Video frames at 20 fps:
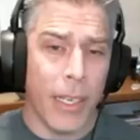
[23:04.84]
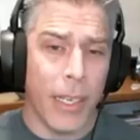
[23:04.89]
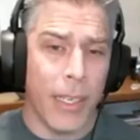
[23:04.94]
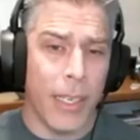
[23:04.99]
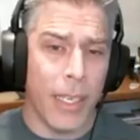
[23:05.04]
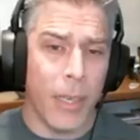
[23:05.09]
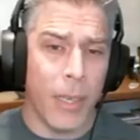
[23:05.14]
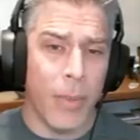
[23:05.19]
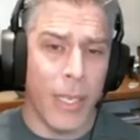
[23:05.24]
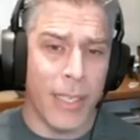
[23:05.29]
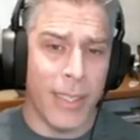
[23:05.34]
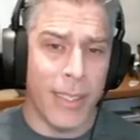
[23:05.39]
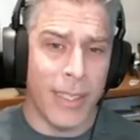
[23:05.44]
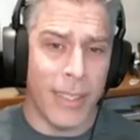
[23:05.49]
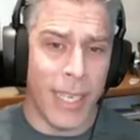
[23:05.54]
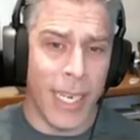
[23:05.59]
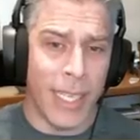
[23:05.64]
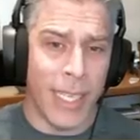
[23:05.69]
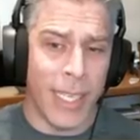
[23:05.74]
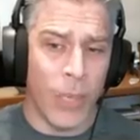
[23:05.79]
going to commit to
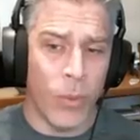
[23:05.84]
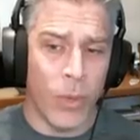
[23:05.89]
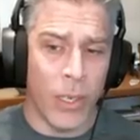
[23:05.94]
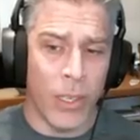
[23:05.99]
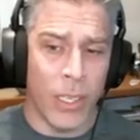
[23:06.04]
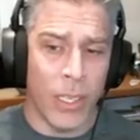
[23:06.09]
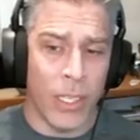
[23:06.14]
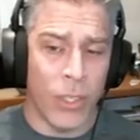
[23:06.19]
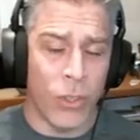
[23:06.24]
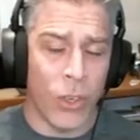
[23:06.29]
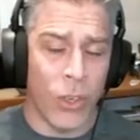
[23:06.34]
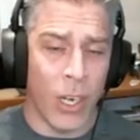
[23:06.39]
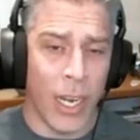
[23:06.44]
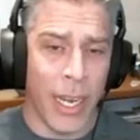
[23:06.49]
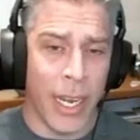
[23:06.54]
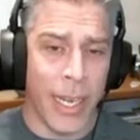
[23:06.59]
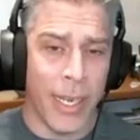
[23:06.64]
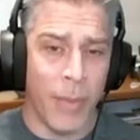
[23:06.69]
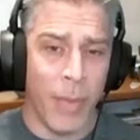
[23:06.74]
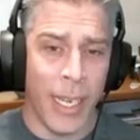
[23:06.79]
saying that we're going to try
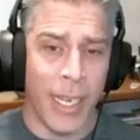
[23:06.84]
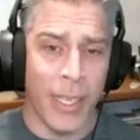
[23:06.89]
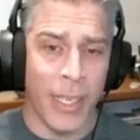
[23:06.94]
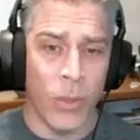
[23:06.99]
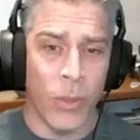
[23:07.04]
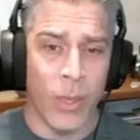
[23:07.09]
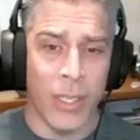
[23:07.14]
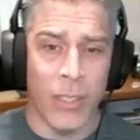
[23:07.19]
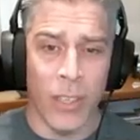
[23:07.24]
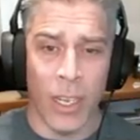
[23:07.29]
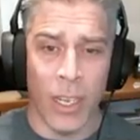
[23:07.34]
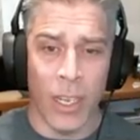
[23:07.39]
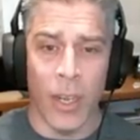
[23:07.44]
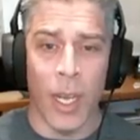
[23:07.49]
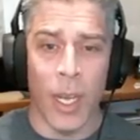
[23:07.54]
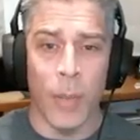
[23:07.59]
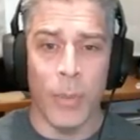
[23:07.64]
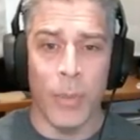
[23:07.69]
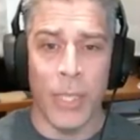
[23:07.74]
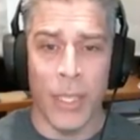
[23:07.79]
and make it so it's not
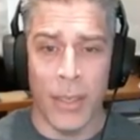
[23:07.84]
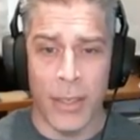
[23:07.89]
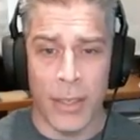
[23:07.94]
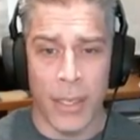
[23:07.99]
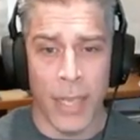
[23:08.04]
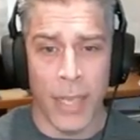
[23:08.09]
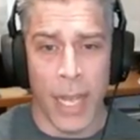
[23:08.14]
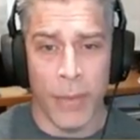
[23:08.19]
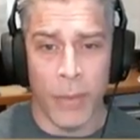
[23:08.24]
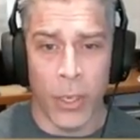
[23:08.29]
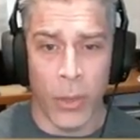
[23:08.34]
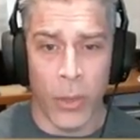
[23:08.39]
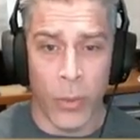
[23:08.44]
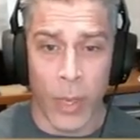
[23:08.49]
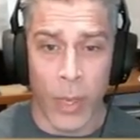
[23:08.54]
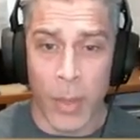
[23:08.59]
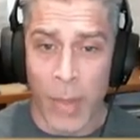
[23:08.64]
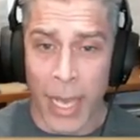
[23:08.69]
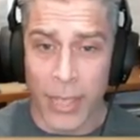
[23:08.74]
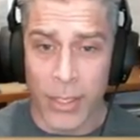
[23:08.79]
opt-in until after the
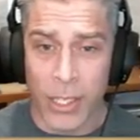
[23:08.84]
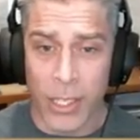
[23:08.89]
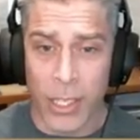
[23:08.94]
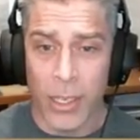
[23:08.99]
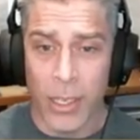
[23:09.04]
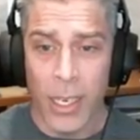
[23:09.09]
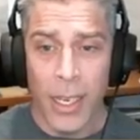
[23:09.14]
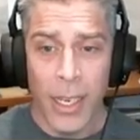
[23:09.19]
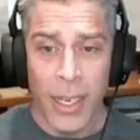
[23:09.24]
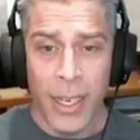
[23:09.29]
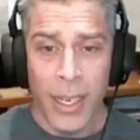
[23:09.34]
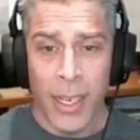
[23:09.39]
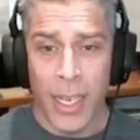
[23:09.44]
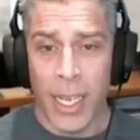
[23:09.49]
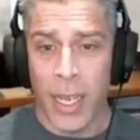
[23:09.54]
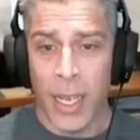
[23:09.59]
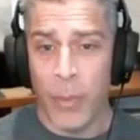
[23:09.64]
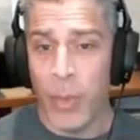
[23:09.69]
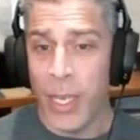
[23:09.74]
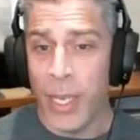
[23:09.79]
remaster,
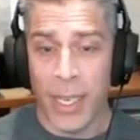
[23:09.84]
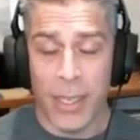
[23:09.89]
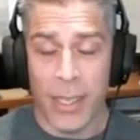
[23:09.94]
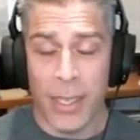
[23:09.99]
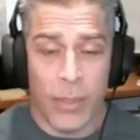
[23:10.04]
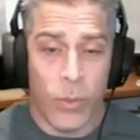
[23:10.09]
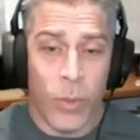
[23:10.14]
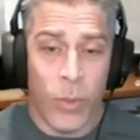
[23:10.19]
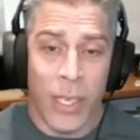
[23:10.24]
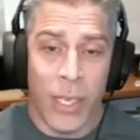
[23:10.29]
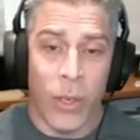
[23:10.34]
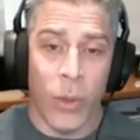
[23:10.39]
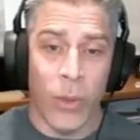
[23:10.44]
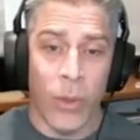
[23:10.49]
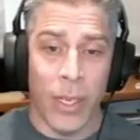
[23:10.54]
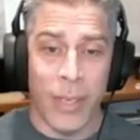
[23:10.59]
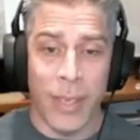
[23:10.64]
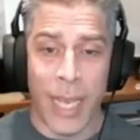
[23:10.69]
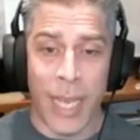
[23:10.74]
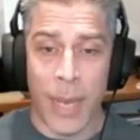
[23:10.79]
because we know
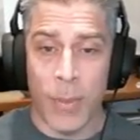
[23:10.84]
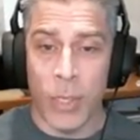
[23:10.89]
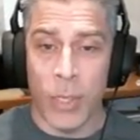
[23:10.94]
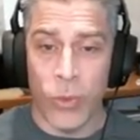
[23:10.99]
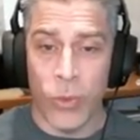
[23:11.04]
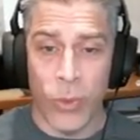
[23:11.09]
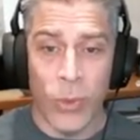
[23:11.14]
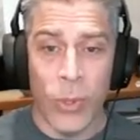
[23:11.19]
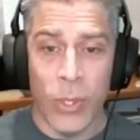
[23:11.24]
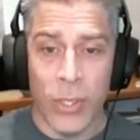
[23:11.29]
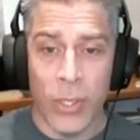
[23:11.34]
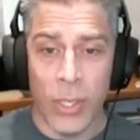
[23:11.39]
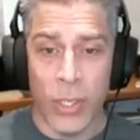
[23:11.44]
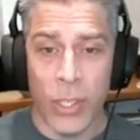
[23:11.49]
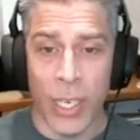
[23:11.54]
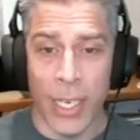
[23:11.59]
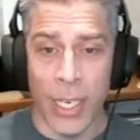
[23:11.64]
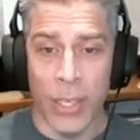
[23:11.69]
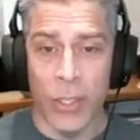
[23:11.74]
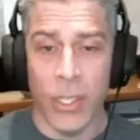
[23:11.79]
that damage rules are
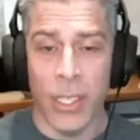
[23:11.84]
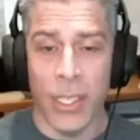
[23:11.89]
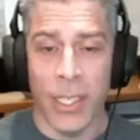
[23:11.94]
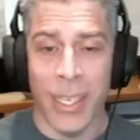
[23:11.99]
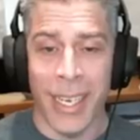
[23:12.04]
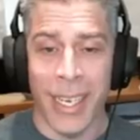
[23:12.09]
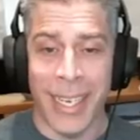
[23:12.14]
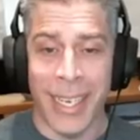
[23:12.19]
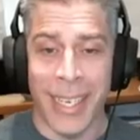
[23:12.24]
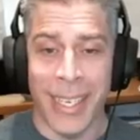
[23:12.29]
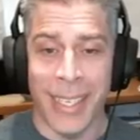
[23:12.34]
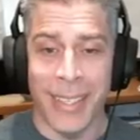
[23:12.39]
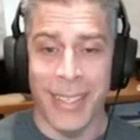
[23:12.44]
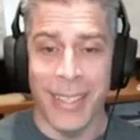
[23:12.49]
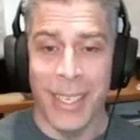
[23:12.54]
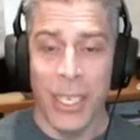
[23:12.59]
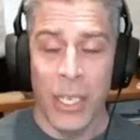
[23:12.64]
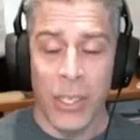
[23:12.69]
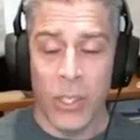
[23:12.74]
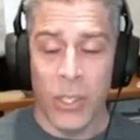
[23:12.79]
changing, and
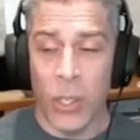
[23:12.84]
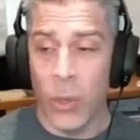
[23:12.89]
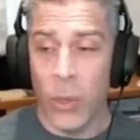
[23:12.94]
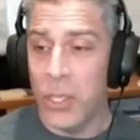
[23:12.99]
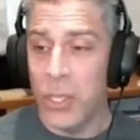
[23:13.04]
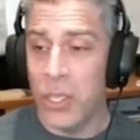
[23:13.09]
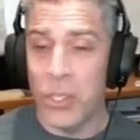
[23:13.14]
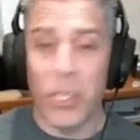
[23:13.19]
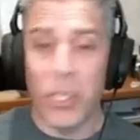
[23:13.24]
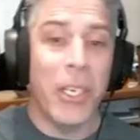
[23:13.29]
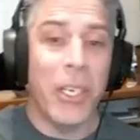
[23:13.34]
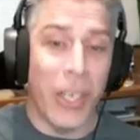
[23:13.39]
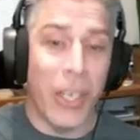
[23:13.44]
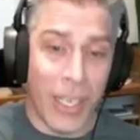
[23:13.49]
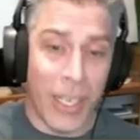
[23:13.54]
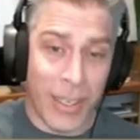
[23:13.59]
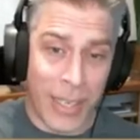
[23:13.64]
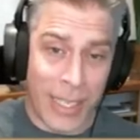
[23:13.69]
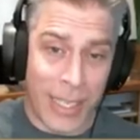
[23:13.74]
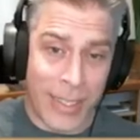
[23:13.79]
so to turn it
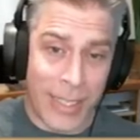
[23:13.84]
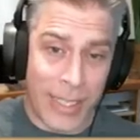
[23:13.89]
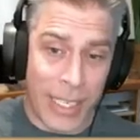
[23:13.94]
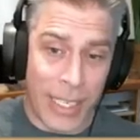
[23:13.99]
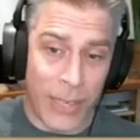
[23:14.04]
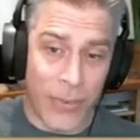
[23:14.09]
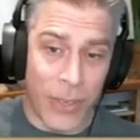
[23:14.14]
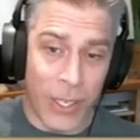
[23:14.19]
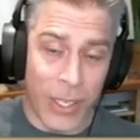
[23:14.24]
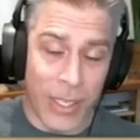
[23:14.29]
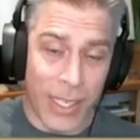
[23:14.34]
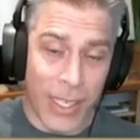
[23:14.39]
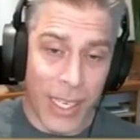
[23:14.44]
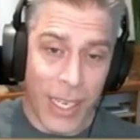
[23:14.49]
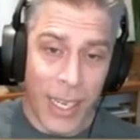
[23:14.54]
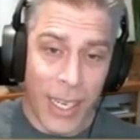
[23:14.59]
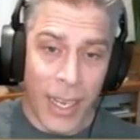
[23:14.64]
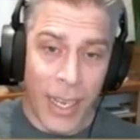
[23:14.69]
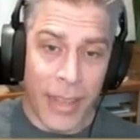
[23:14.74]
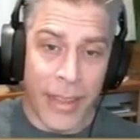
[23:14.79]
on as a default,
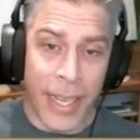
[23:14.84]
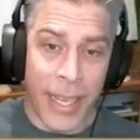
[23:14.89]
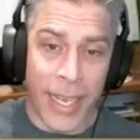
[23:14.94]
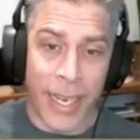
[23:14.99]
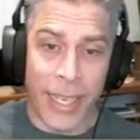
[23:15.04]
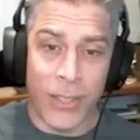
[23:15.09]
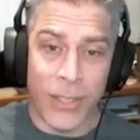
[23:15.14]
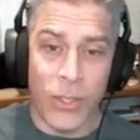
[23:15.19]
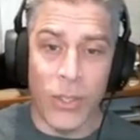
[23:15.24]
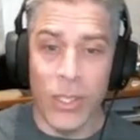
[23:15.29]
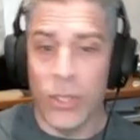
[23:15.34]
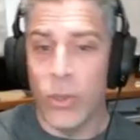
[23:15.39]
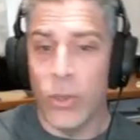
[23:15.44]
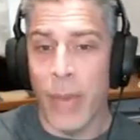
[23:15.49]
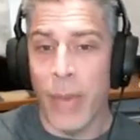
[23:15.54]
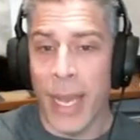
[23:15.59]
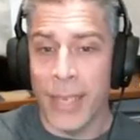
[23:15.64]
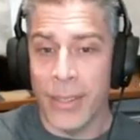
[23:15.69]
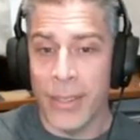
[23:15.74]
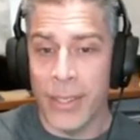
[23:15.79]
then as soon as the
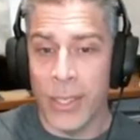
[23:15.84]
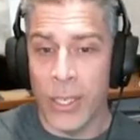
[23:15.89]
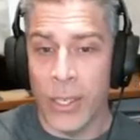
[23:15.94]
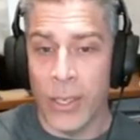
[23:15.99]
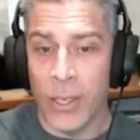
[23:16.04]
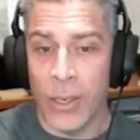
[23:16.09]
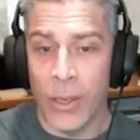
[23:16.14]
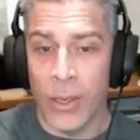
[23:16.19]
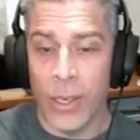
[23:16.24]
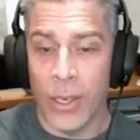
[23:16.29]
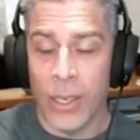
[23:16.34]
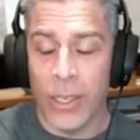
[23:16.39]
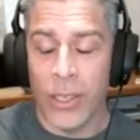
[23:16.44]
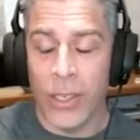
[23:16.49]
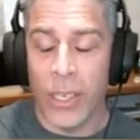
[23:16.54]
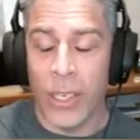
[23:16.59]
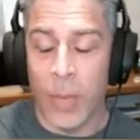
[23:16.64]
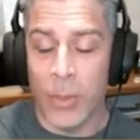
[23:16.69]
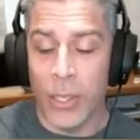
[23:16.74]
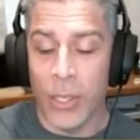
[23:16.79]
remaster
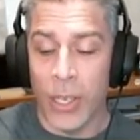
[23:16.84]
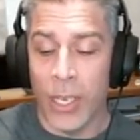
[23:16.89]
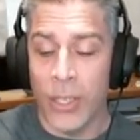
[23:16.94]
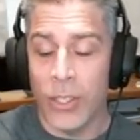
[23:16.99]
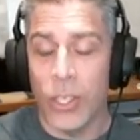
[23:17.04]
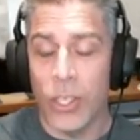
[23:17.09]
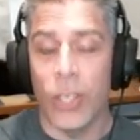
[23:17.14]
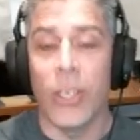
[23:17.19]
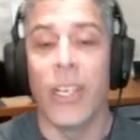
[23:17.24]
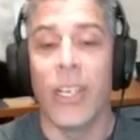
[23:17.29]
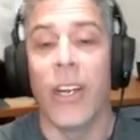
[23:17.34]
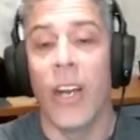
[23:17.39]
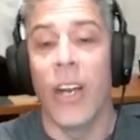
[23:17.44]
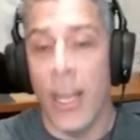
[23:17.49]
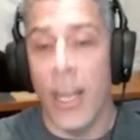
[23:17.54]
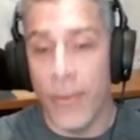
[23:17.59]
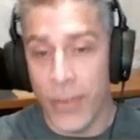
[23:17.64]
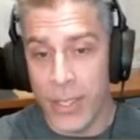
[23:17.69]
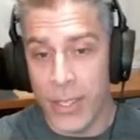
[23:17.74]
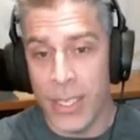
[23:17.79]
comes on, turn it
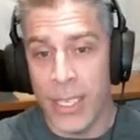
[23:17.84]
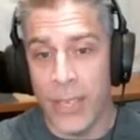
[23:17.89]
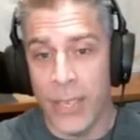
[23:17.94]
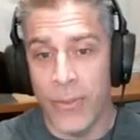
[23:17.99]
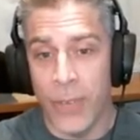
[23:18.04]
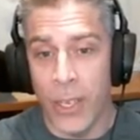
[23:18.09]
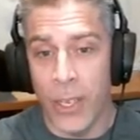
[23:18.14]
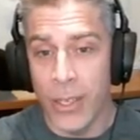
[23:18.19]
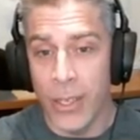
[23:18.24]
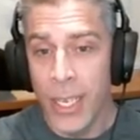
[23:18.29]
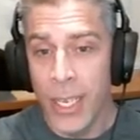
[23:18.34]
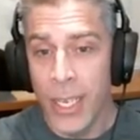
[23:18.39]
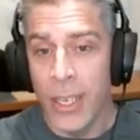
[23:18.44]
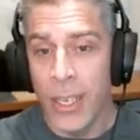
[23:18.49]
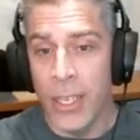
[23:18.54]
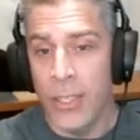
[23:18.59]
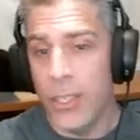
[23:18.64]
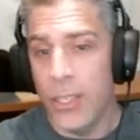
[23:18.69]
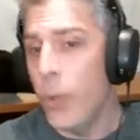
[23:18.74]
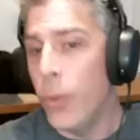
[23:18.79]
off as a default
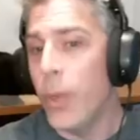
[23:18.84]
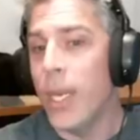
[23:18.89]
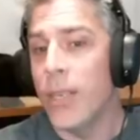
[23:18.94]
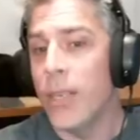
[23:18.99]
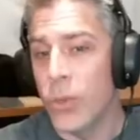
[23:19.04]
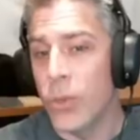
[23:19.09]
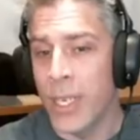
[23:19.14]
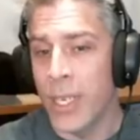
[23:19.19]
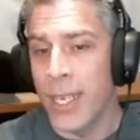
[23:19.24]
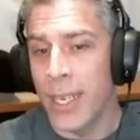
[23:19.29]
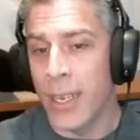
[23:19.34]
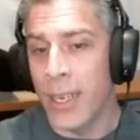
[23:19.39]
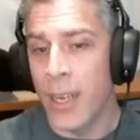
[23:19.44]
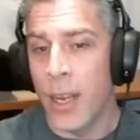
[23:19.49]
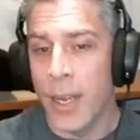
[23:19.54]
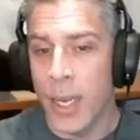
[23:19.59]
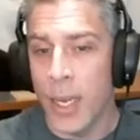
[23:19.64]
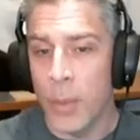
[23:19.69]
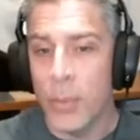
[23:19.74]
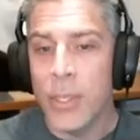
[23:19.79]
until we can sort of get
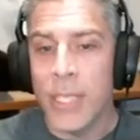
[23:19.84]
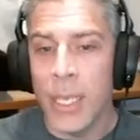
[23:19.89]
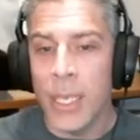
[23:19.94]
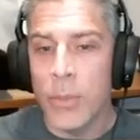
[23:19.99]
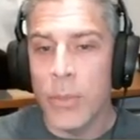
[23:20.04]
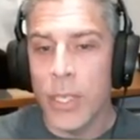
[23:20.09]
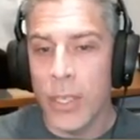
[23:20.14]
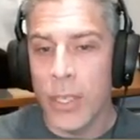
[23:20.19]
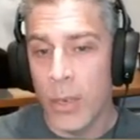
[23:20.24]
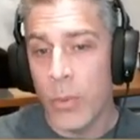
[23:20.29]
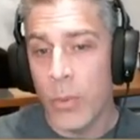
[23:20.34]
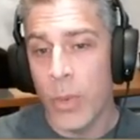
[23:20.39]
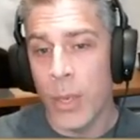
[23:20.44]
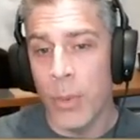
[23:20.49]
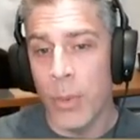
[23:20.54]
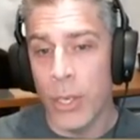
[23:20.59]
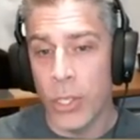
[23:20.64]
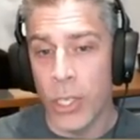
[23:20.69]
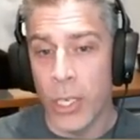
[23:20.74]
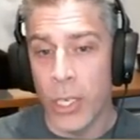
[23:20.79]
caught up seems a little
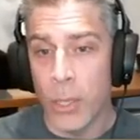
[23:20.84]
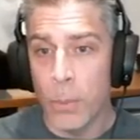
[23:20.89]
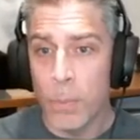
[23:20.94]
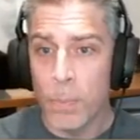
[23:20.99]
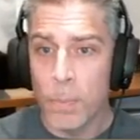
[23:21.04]
premature.